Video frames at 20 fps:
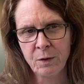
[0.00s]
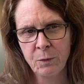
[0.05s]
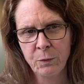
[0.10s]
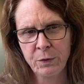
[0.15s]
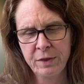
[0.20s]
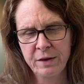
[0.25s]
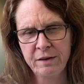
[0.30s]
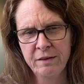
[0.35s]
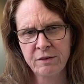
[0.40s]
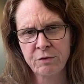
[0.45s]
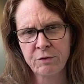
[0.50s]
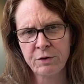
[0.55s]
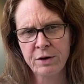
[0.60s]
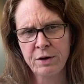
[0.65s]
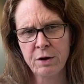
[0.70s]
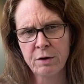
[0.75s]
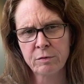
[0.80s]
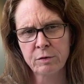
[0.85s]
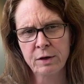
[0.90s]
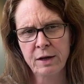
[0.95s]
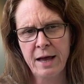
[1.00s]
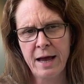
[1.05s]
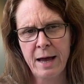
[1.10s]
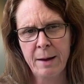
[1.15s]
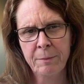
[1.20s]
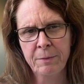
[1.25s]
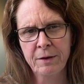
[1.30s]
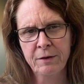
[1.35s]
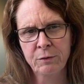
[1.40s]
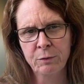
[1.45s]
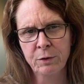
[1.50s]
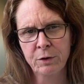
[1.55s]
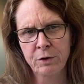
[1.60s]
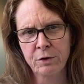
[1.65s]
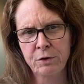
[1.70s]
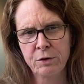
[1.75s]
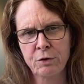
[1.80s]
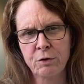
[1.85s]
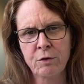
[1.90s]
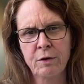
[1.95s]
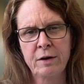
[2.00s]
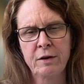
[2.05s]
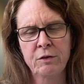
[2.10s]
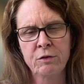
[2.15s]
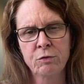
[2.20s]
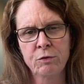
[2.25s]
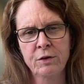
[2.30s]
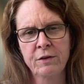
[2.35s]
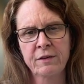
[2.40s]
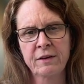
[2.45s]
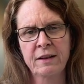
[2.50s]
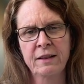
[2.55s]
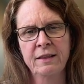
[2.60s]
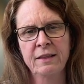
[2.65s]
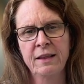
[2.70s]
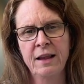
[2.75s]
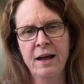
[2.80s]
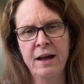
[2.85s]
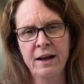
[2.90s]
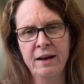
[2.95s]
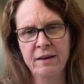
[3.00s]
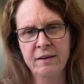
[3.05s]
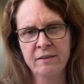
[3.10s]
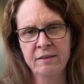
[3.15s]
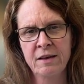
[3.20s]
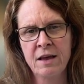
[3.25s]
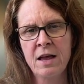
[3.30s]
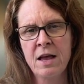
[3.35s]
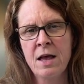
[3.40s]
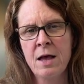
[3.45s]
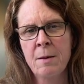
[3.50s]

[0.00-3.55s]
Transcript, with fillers: when these three overlap, that's where your greatest risk lies.